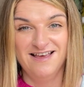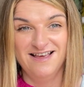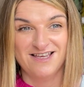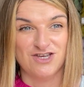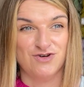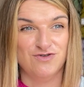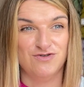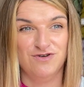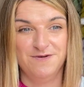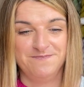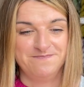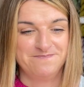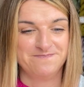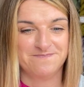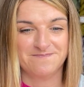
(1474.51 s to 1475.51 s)
the
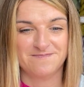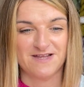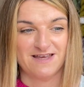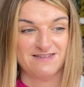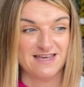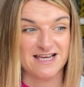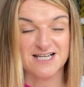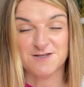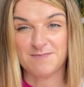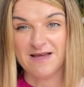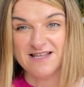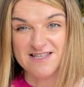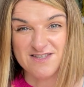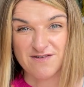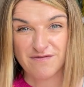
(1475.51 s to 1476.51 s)

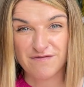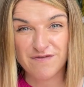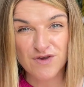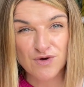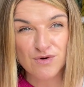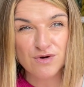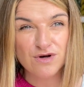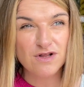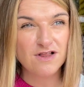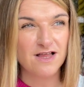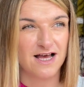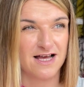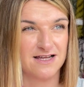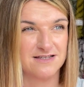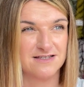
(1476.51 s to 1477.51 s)
expense of fuel
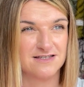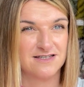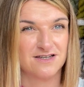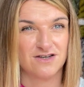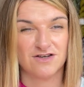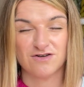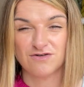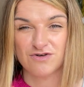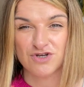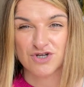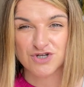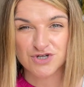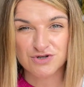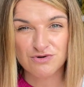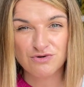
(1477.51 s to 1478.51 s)
and, your
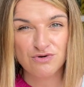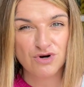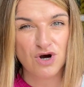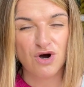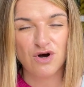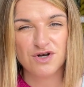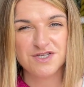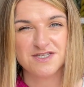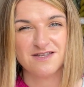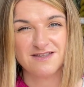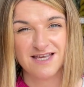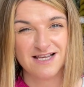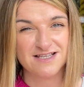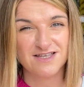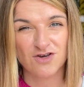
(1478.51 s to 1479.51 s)
show costs and
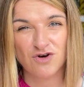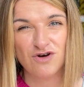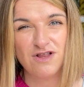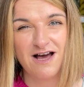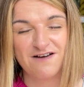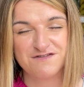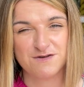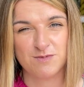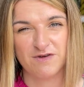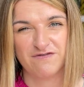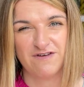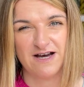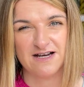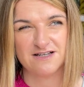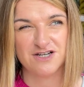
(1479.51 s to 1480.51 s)
things. They all have to be
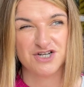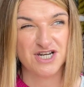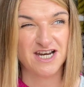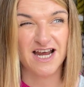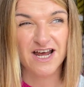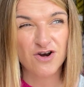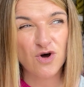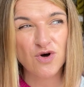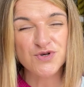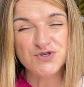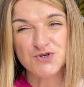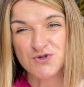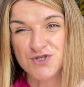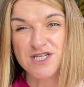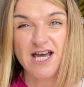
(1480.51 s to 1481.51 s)
factored in, and
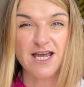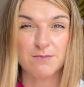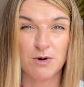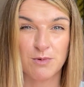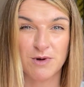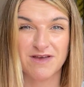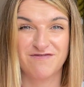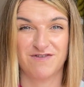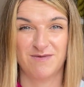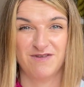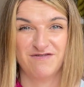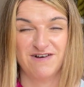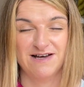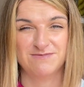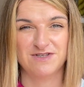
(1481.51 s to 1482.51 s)
also time away from the
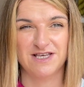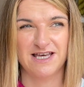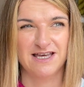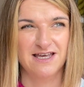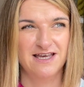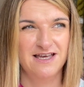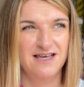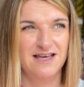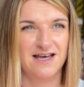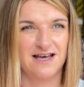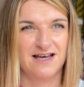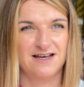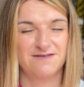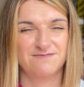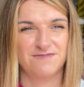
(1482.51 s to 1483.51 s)
family.
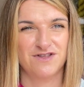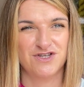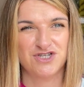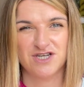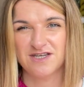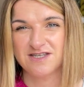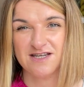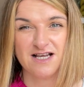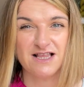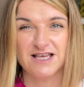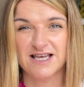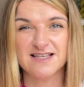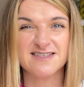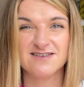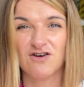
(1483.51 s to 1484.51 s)
Logistically,
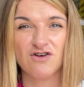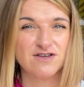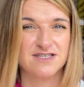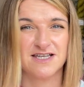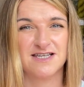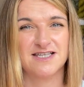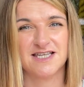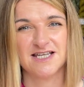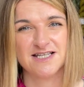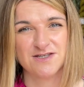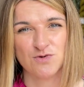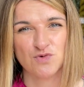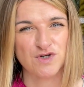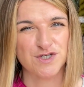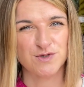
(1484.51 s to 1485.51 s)
it's not as easy as it
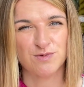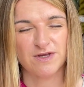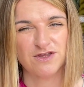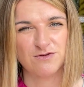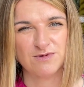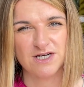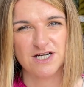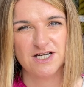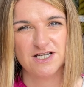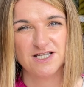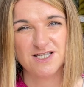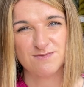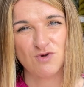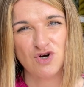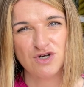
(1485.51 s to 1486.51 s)
was when they were
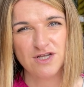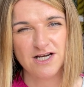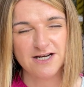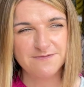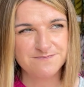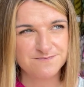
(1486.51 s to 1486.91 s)
smaller.